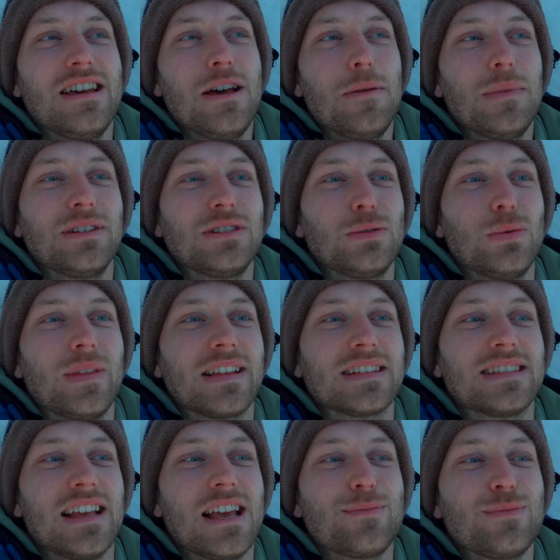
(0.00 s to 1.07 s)
been doing the
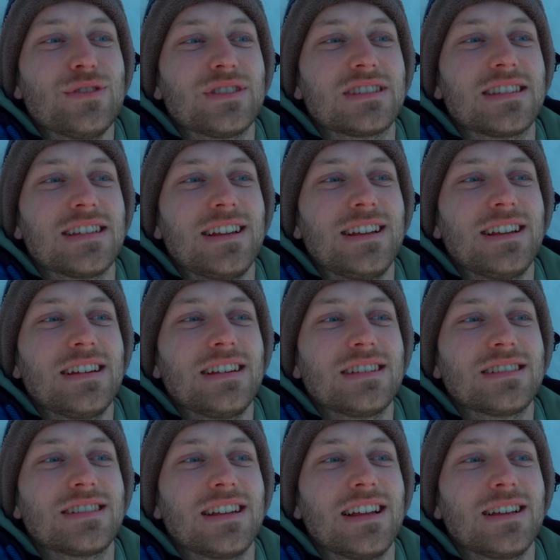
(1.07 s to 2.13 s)
same, just
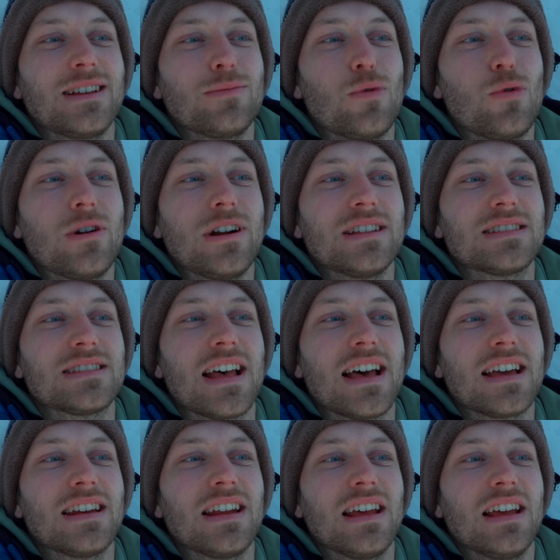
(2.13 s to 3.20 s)
sitting more
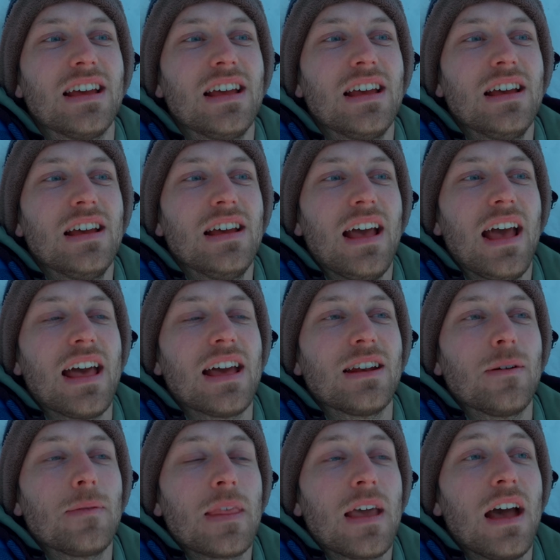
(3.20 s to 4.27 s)
inside. And
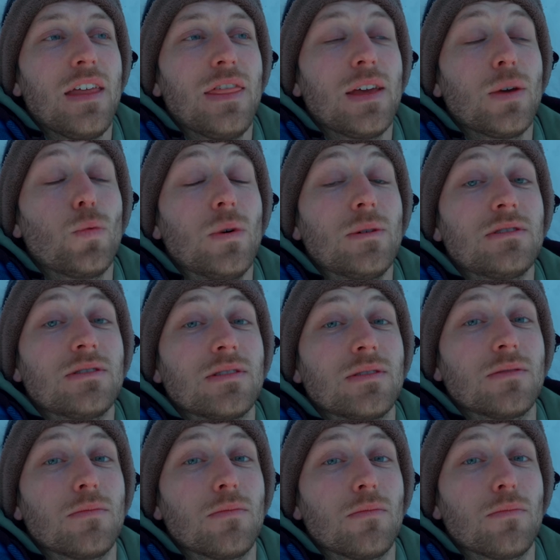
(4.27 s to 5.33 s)
I think one
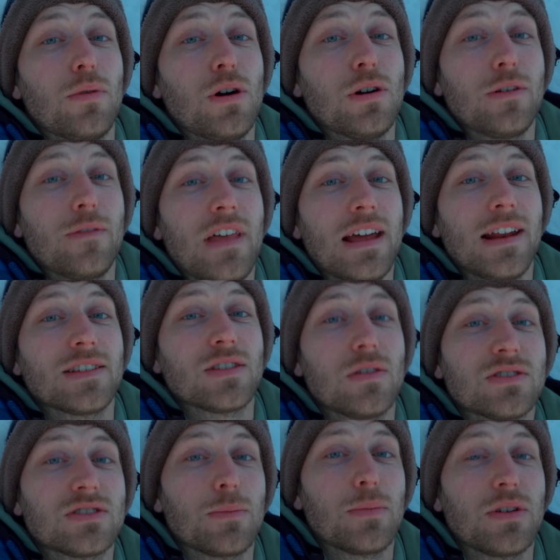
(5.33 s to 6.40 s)
part of that is
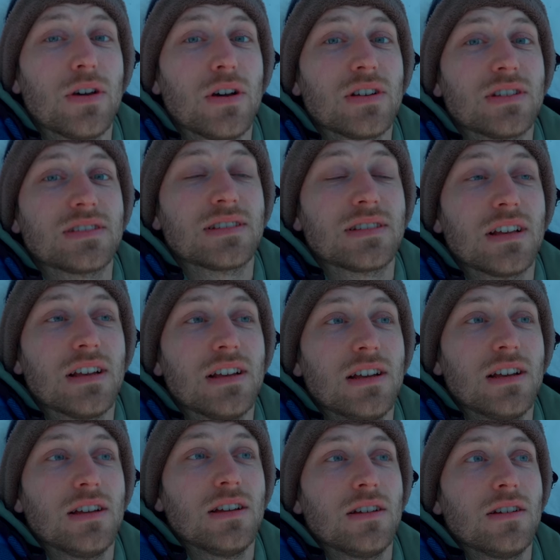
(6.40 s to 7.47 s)
also because
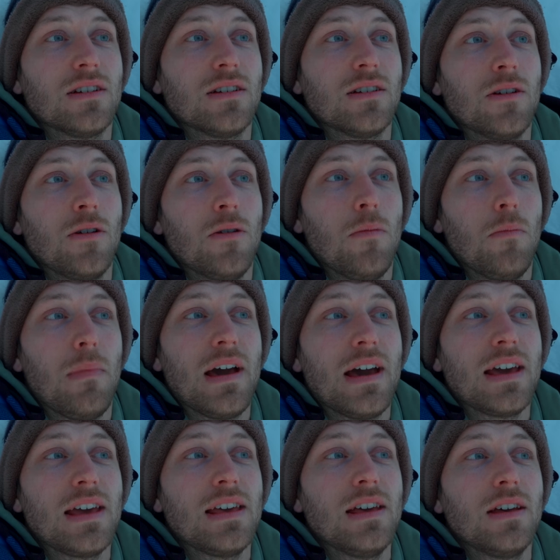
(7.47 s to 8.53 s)

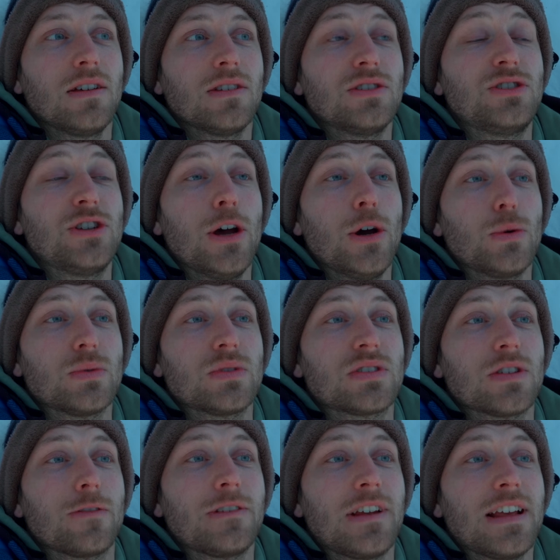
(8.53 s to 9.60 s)
my dose
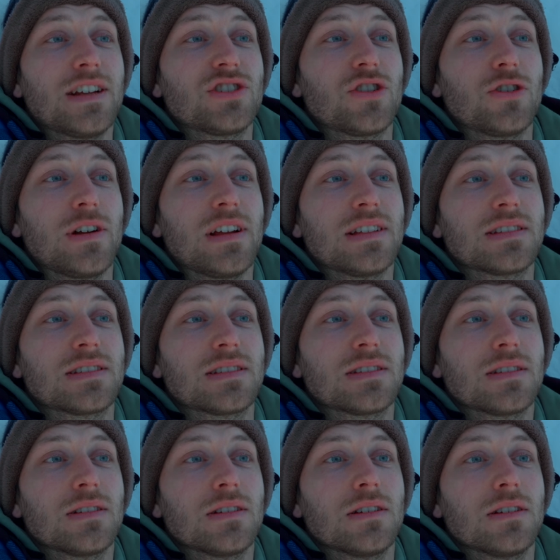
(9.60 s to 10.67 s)
of nature is